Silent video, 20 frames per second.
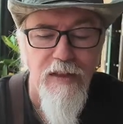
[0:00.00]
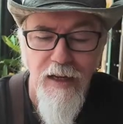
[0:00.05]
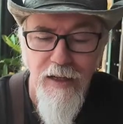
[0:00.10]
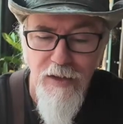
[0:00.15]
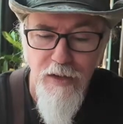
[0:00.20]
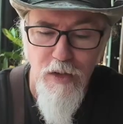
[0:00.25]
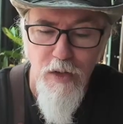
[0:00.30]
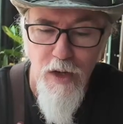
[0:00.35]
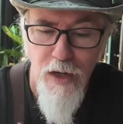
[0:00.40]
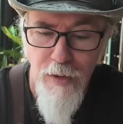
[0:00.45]

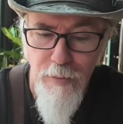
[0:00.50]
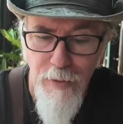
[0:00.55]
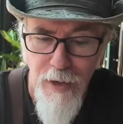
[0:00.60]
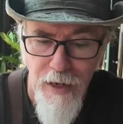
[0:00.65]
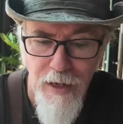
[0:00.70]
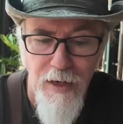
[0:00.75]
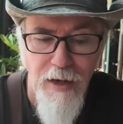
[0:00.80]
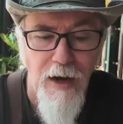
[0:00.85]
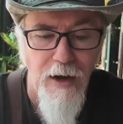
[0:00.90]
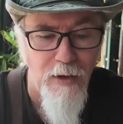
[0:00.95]
and you can
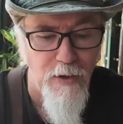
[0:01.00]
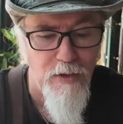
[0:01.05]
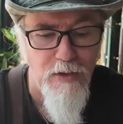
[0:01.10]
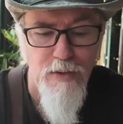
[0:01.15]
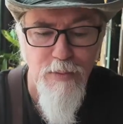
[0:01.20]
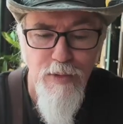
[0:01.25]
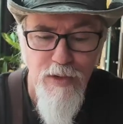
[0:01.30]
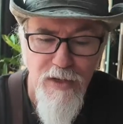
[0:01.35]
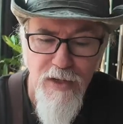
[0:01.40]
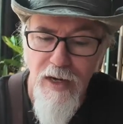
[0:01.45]
make
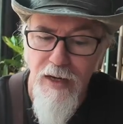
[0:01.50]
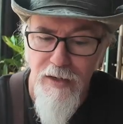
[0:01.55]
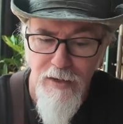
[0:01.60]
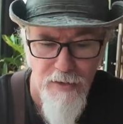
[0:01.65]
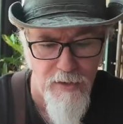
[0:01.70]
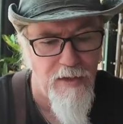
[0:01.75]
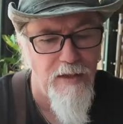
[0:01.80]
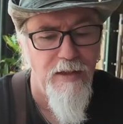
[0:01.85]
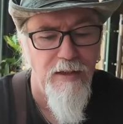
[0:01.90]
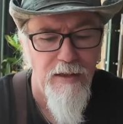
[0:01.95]
errors and
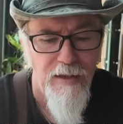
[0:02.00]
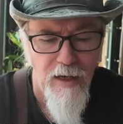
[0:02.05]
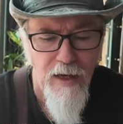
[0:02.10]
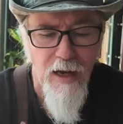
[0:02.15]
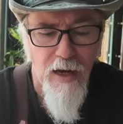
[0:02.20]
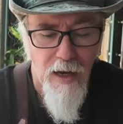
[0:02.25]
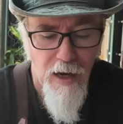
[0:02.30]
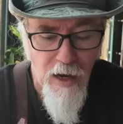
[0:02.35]
mistakes, and